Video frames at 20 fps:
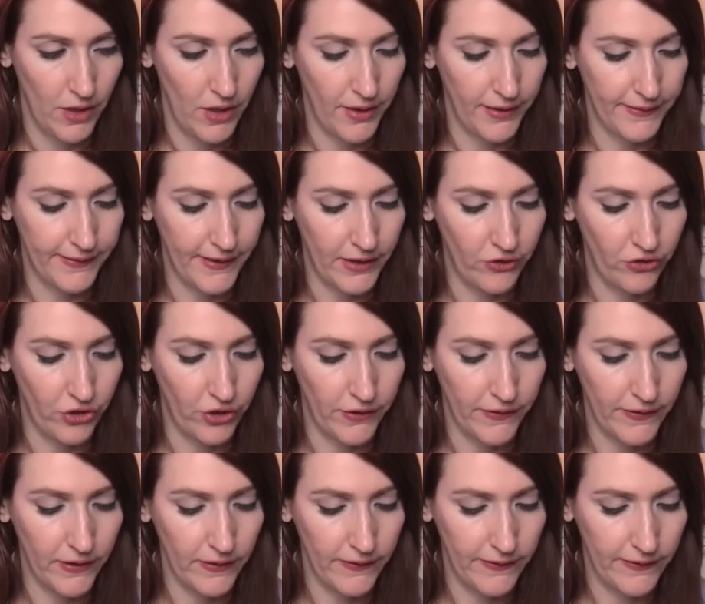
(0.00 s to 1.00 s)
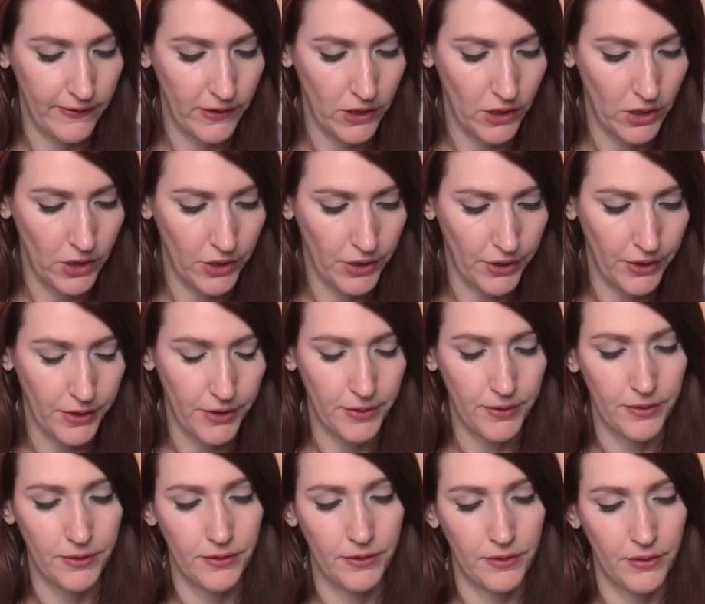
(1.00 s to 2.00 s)
All right, Sagittarius, let's see here.
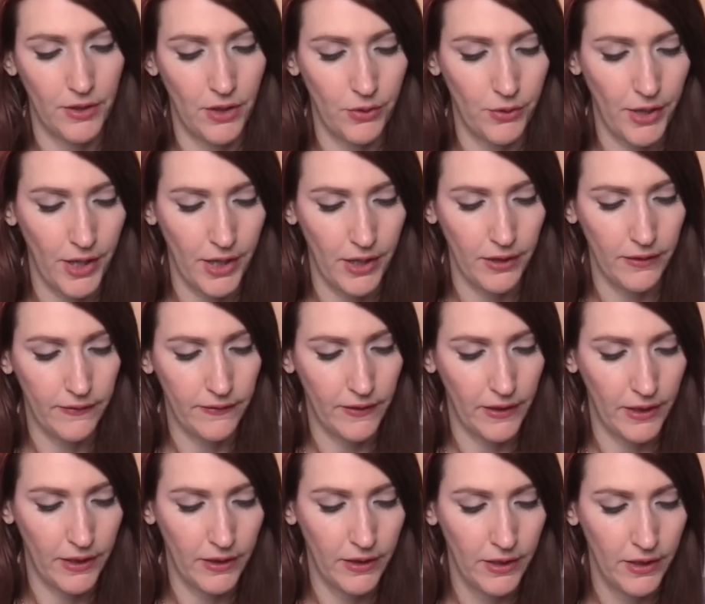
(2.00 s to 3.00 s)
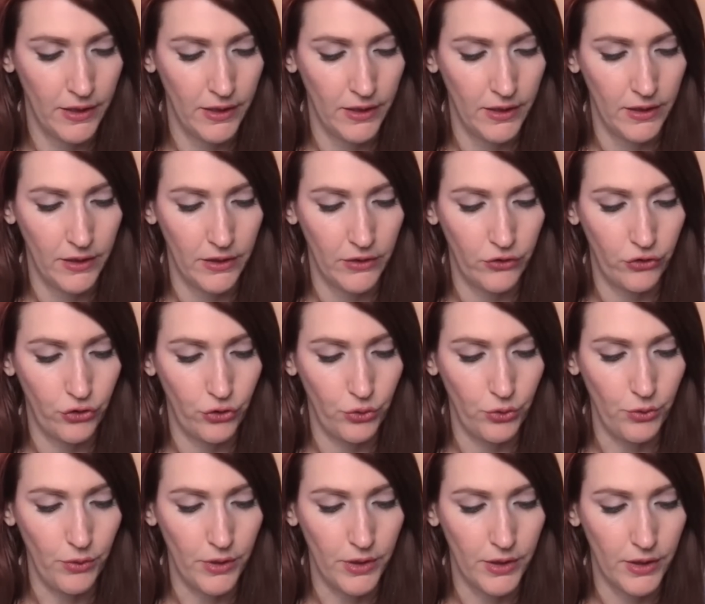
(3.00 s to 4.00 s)
Okay, see,
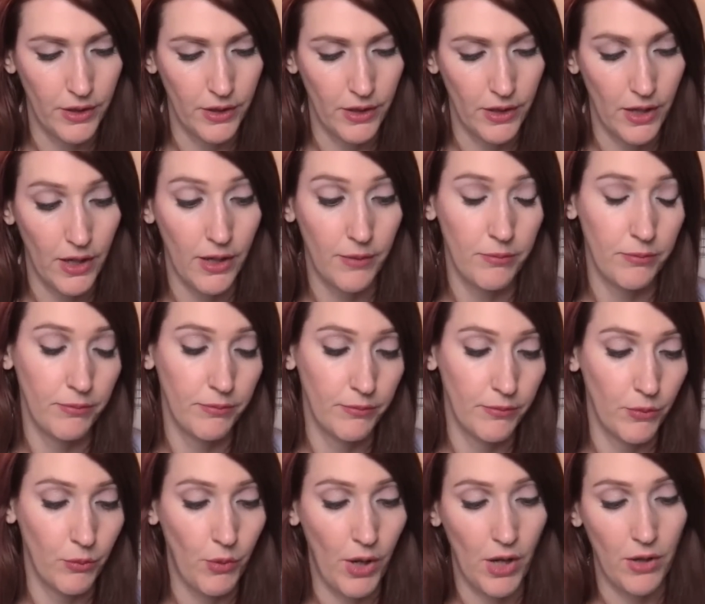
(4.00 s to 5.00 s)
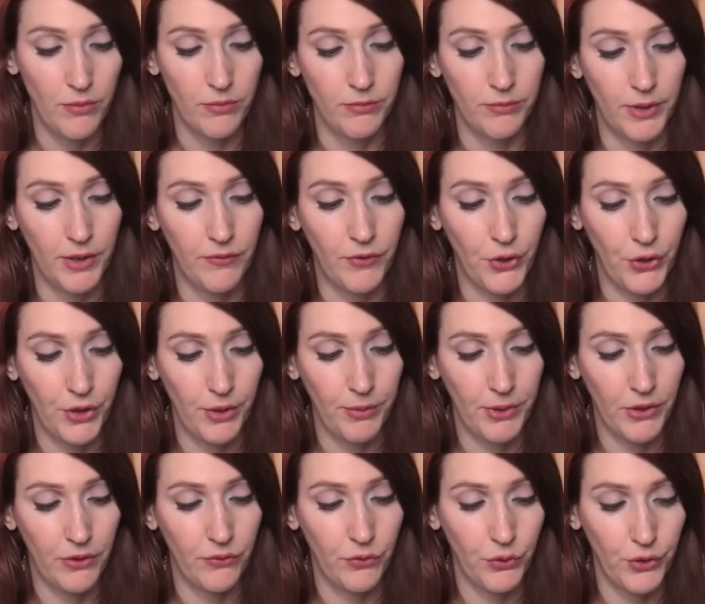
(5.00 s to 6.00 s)
two, well, be very
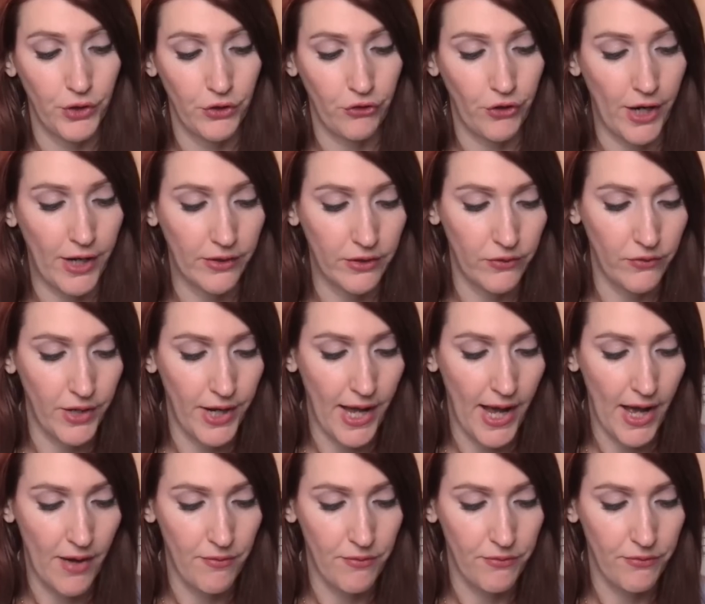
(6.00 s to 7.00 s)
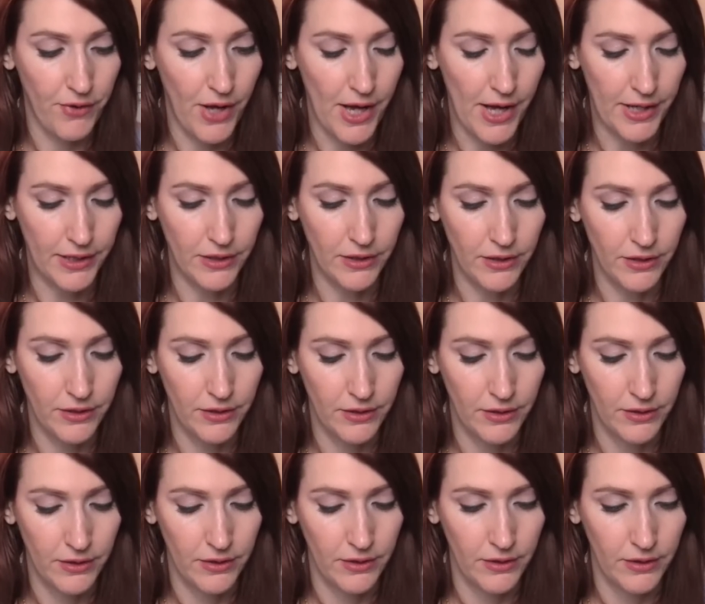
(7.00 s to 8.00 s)
beautiful and attractive and have fun.
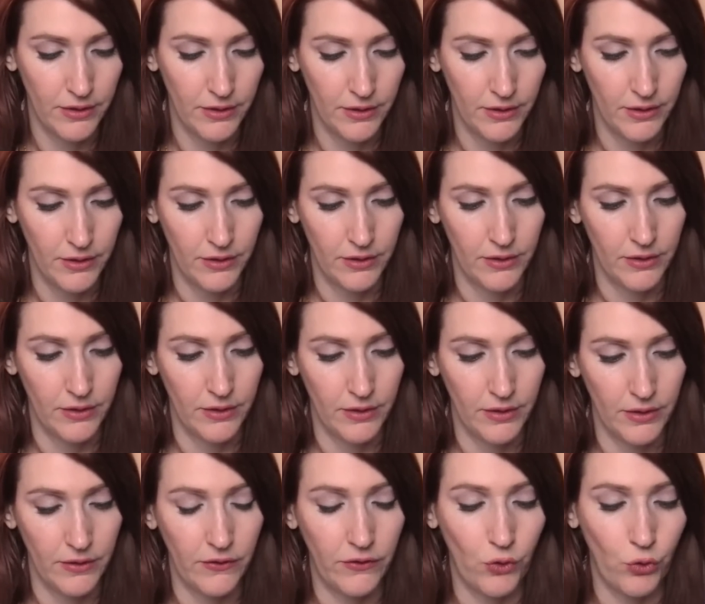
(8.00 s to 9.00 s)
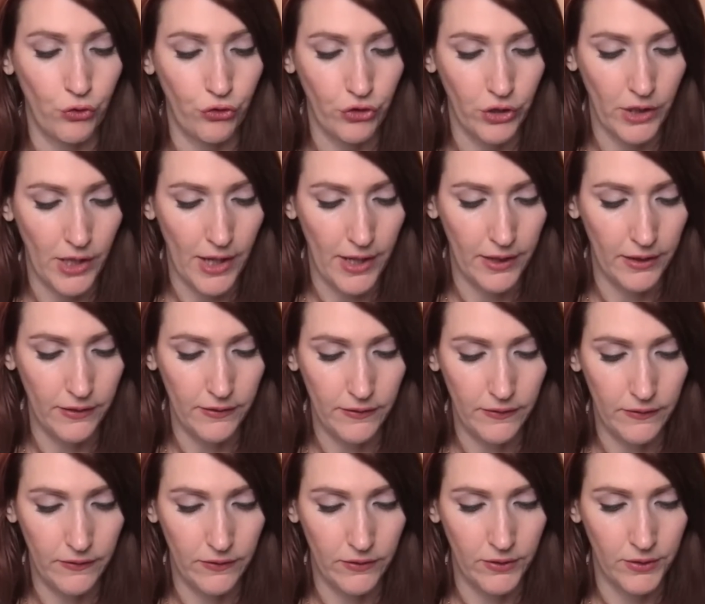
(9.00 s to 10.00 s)

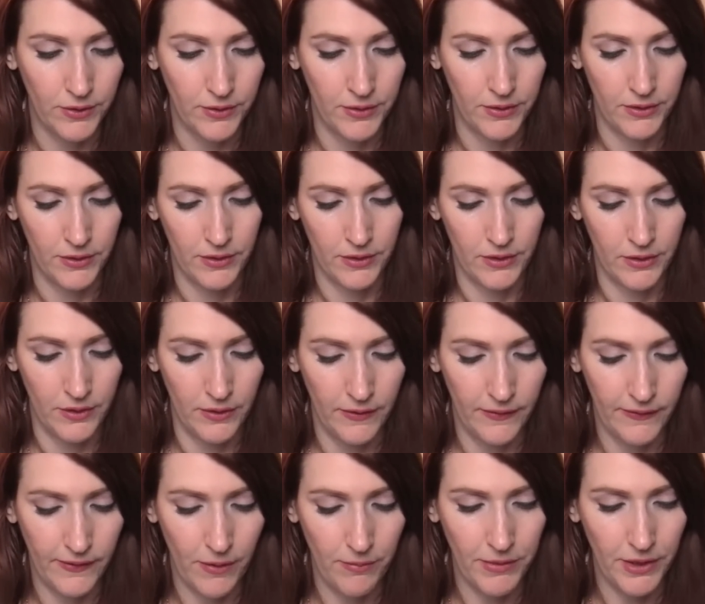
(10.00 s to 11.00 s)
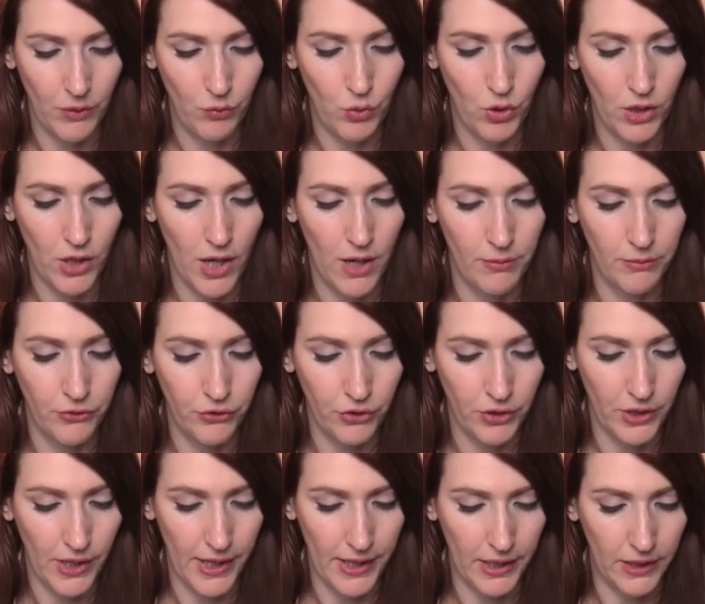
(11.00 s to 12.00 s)
Socialize. Something will come
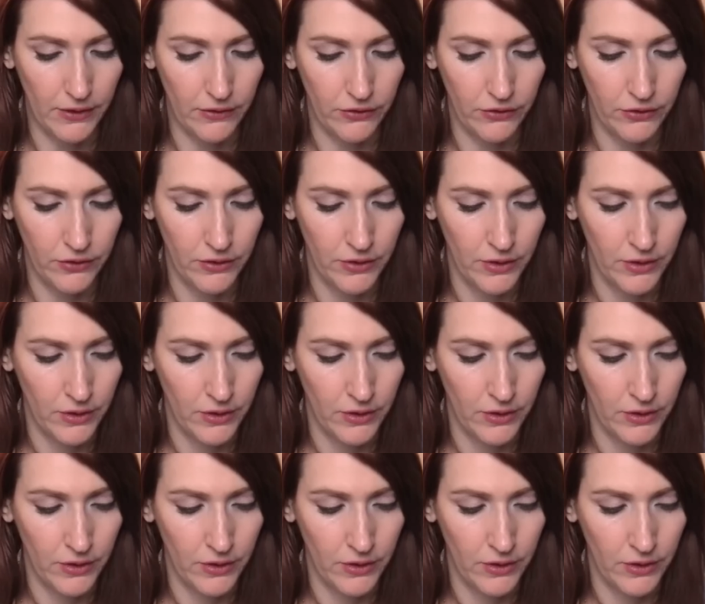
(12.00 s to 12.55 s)
to light.